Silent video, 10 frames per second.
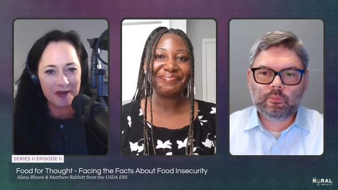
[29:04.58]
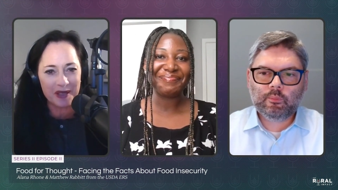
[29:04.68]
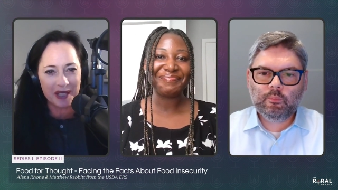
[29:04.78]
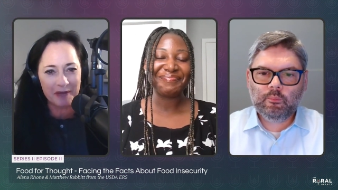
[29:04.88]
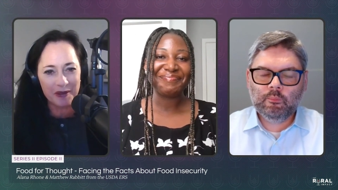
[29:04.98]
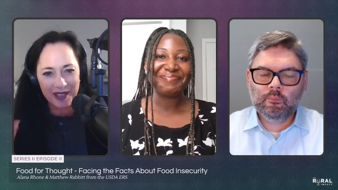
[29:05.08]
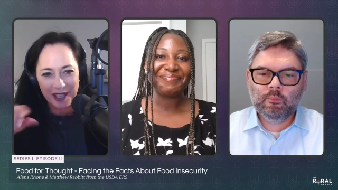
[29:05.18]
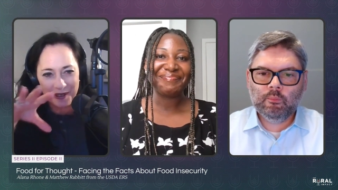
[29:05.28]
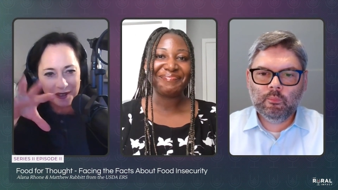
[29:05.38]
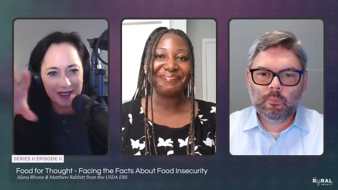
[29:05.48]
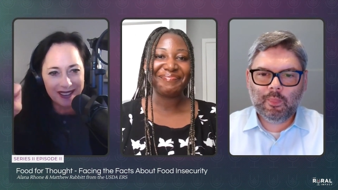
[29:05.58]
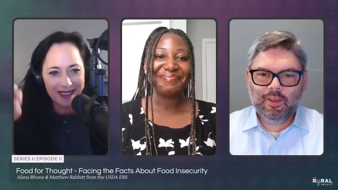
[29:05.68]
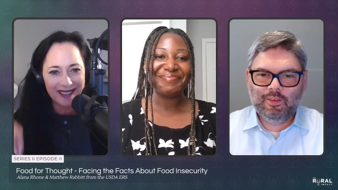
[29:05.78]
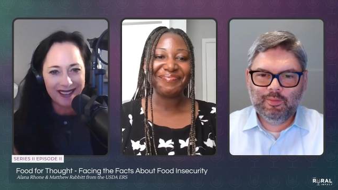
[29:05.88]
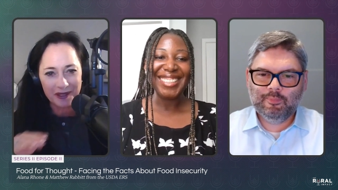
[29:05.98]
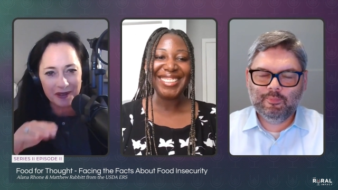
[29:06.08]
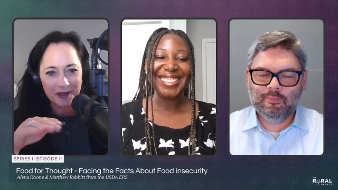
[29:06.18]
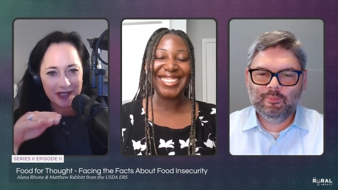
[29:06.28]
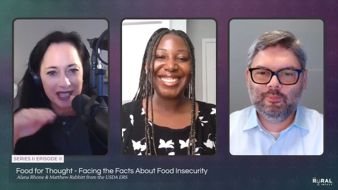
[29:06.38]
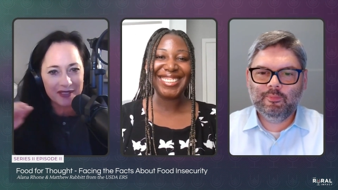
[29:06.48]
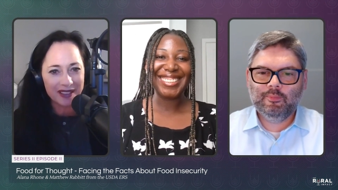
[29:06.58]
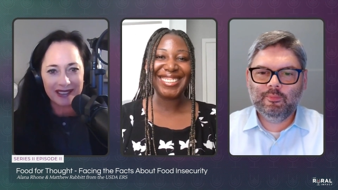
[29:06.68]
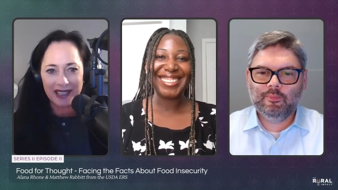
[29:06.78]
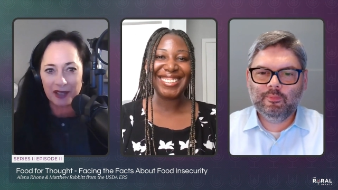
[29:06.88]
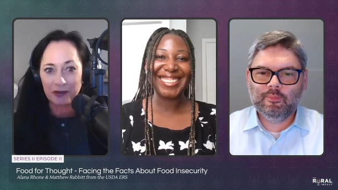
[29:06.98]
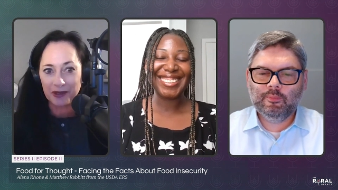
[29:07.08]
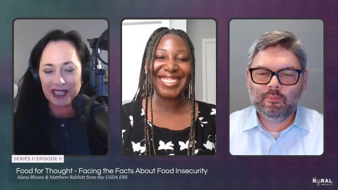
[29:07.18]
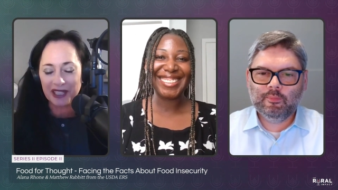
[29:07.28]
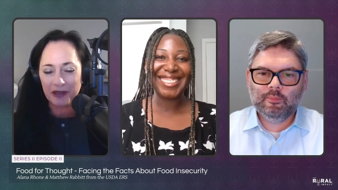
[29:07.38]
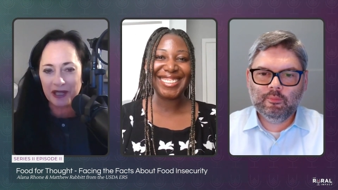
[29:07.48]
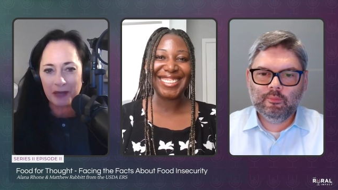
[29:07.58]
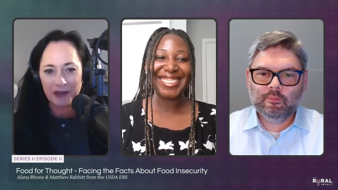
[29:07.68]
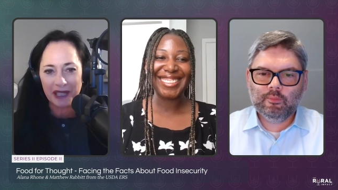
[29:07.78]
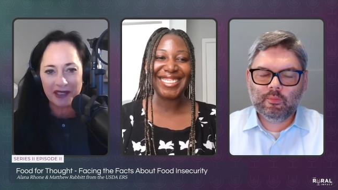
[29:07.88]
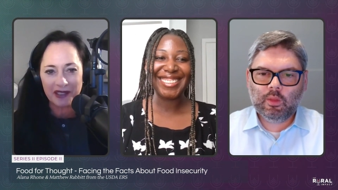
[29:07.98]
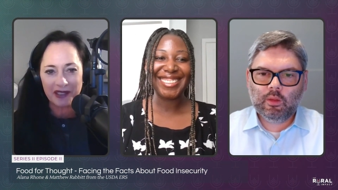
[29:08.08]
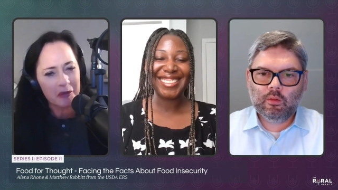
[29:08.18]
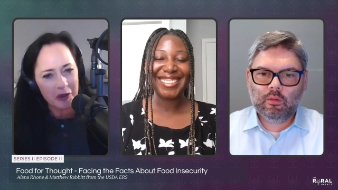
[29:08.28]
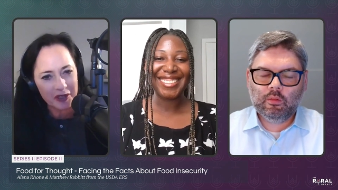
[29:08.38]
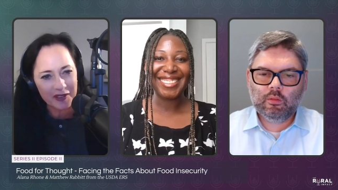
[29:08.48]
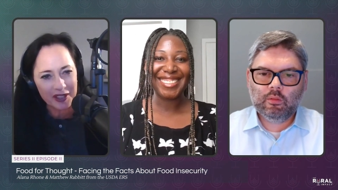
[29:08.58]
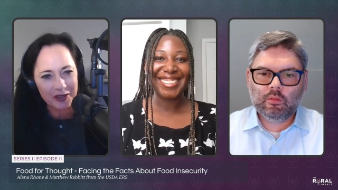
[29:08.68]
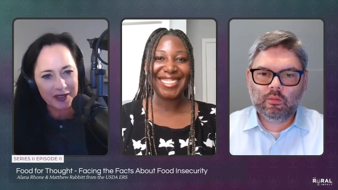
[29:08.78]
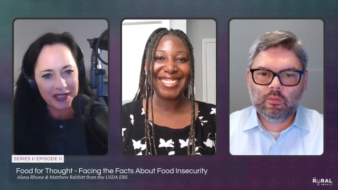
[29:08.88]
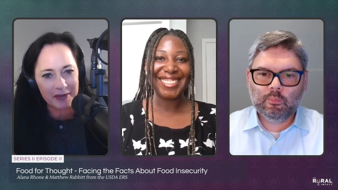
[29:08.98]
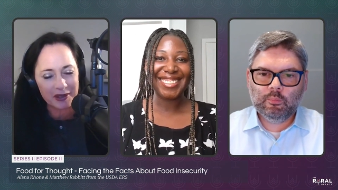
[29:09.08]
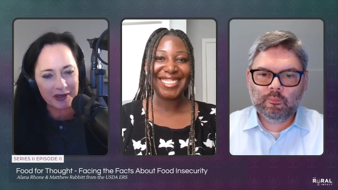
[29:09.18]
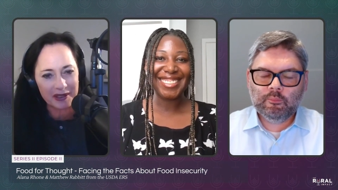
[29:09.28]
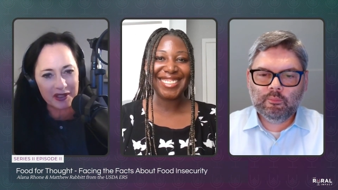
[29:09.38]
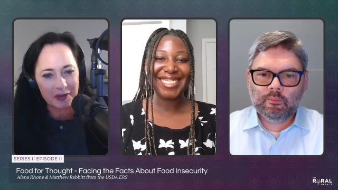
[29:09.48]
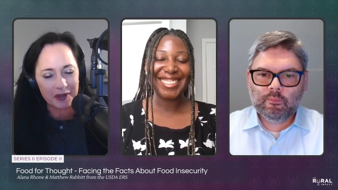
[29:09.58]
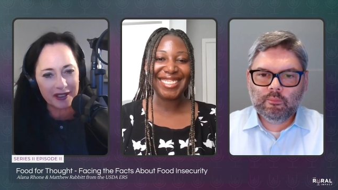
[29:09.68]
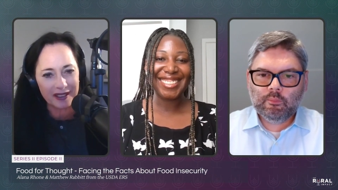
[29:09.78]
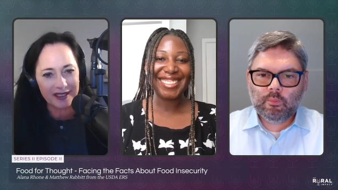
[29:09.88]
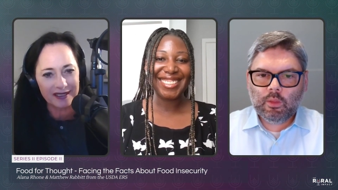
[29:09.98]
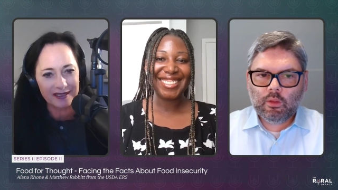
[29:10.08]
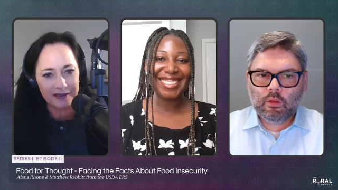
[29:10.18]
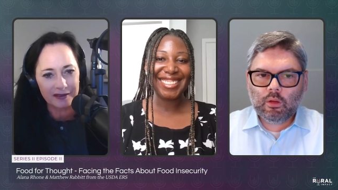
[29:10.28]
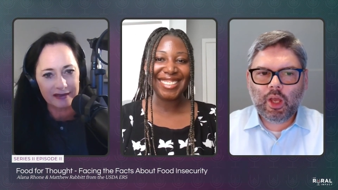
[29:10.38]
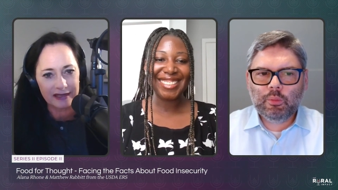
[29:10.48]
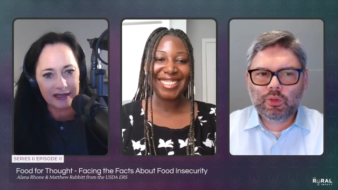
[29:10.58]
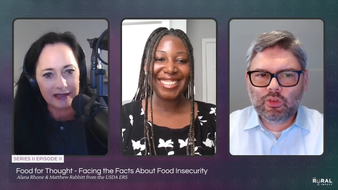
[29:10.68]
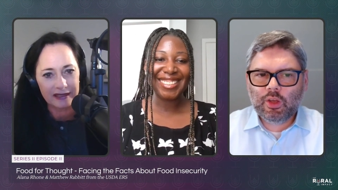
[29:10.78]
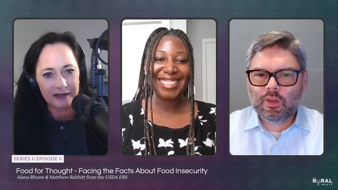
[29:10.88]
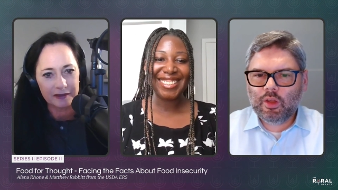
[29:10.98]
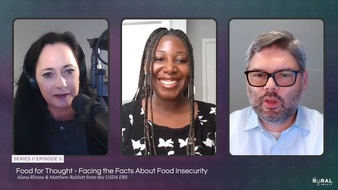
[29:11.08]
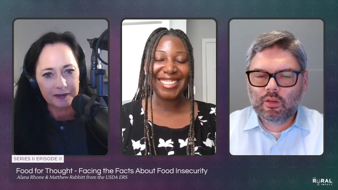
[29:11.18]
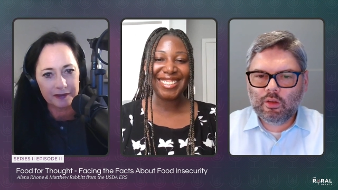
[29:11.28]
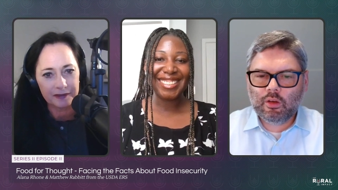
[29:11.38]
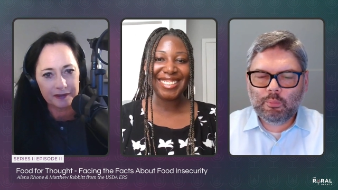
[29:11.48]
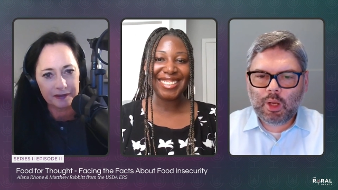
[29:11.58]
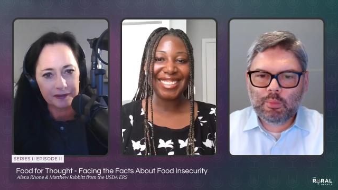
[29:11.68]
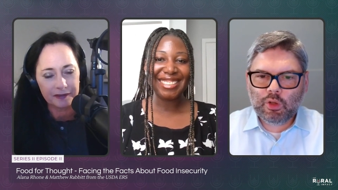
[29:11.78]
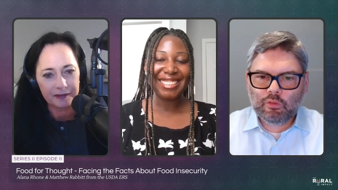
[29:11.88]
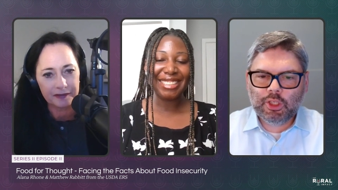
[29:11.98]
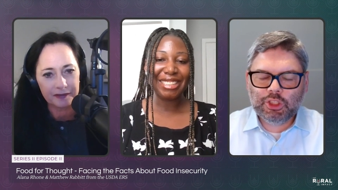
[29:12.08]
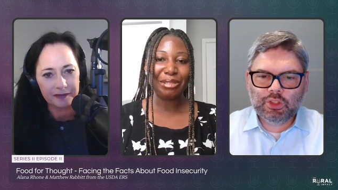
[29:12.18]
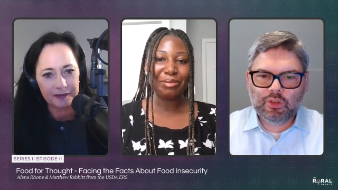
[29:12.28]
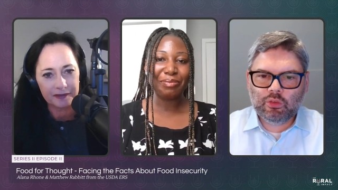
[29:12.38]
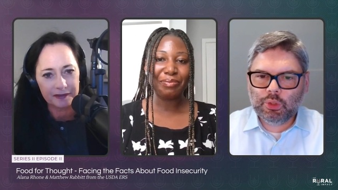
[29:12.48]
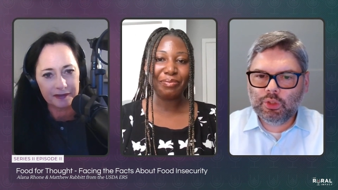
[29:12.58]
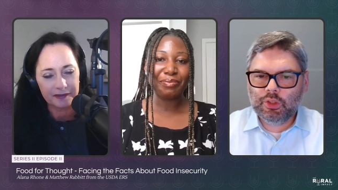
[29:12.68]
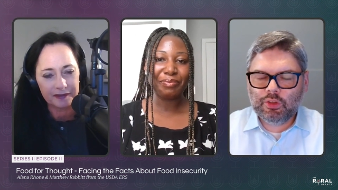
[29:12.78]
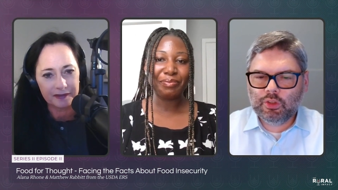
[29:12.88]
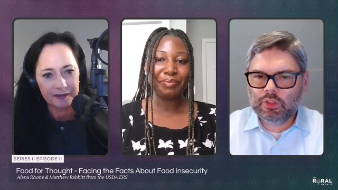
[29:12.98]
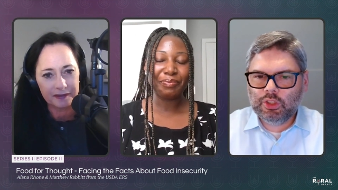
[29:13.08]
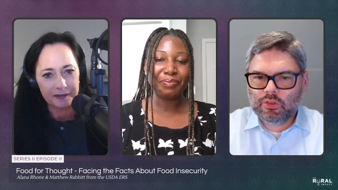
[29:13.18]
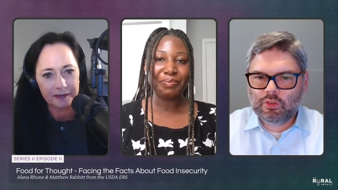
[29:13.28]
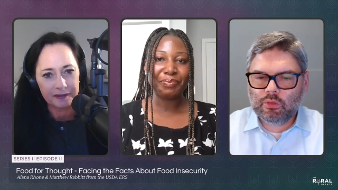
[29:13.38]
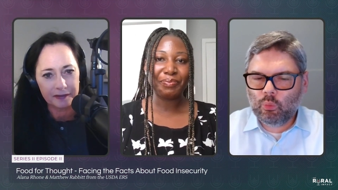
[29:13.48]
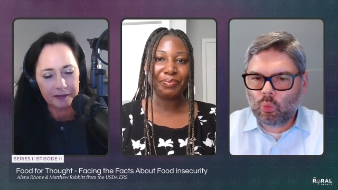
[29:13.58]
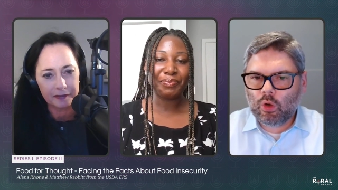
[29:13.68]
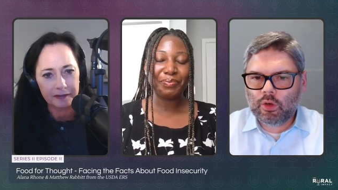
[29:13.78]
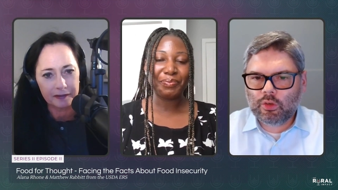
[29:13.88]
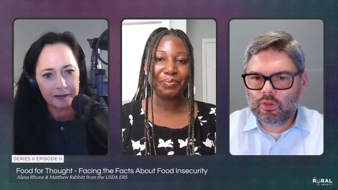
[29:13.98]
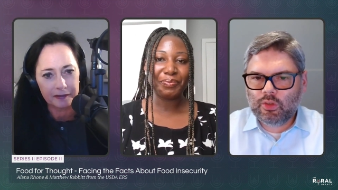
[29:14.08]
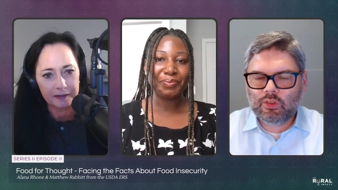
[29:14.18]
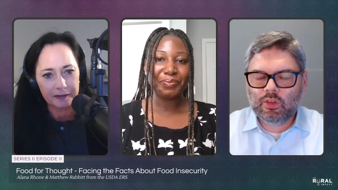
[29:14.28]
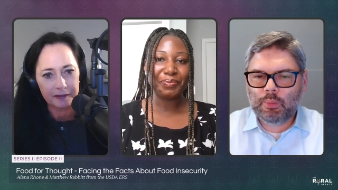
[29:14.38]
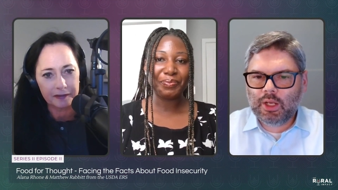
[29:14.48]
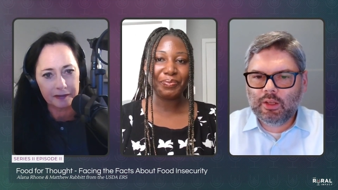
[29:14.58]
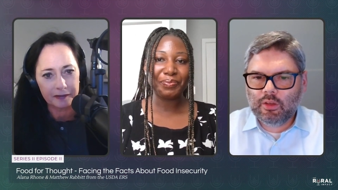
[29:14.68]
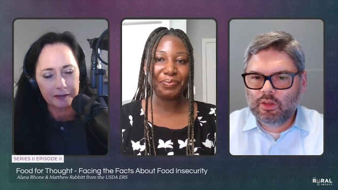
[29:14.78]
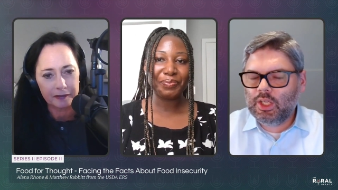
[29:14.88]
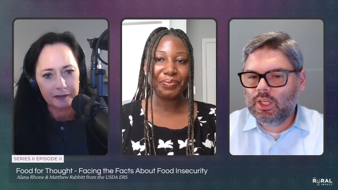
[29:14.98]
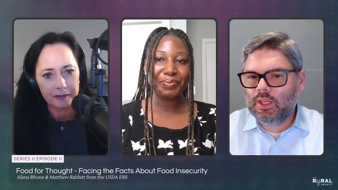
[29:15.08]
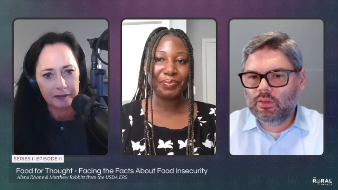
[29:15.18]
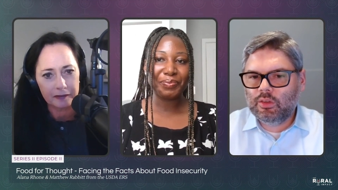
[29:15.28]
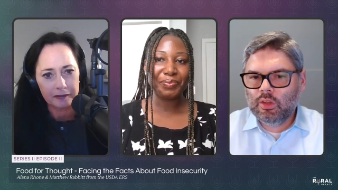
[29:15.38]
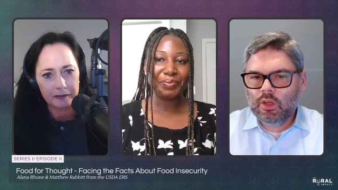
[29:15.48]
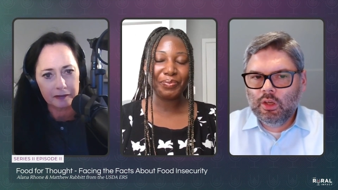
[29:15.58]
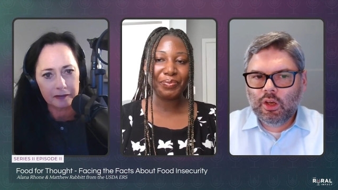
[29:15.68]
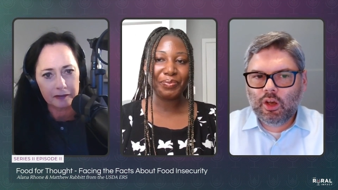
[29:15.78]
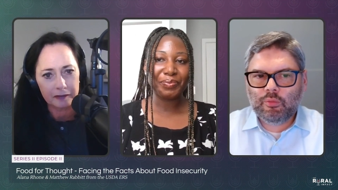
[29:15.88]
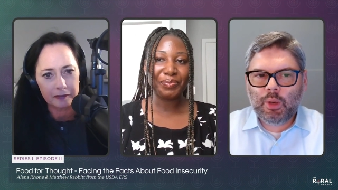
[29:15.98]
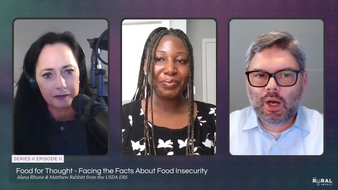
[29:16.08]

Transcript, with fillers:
Speaker 1: time. You've got your you're kind of in a lot of really unique places. What motivates you to keep doing this work?
Speaker 2: I would say that, you know, my motivation is really to just work to anticipating the needs of